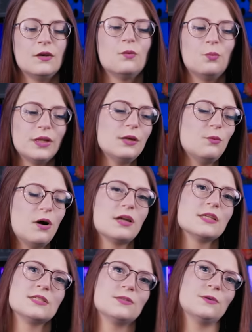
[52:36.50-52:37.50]
Willy
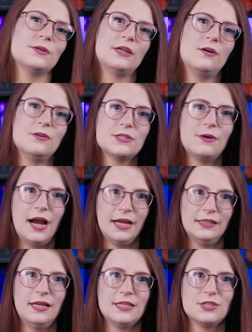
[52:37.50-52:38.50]
Wonka's story also
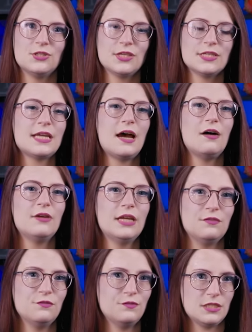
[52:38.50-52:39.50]
highlights just how
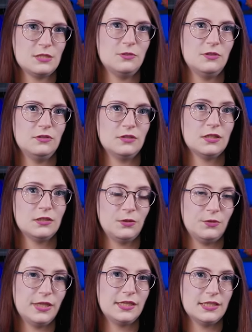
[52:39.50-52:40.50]
invisible
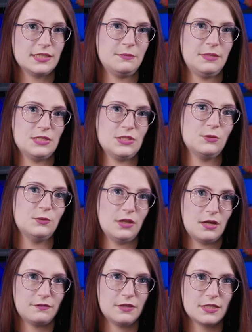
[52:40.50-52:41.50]
colonialism is to a
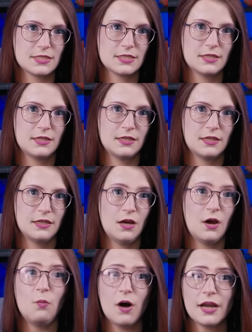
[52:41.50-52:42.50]
lot of us.
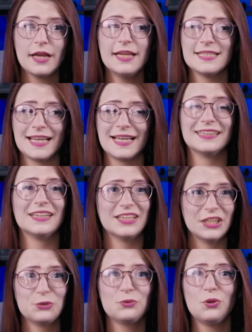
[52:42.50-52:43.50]
Wonka is a
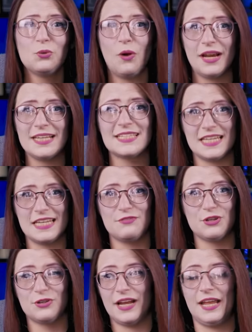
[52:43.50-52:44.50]
literal white
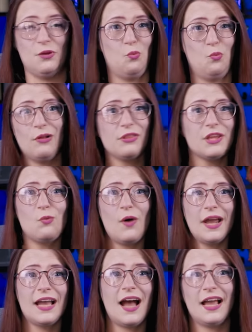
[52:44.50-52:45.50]
savior. A wealthy
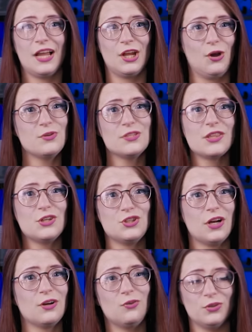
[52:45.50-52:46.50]
white guy goes to the
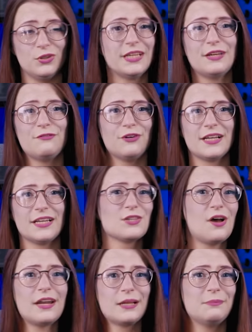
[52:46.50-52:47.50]
jungle looking for
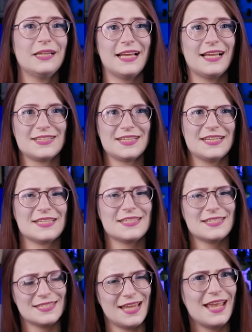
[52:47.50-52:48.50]
exotic plants and
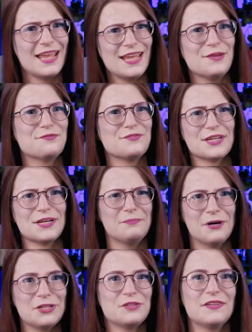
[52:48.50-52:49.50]
saves a bunch of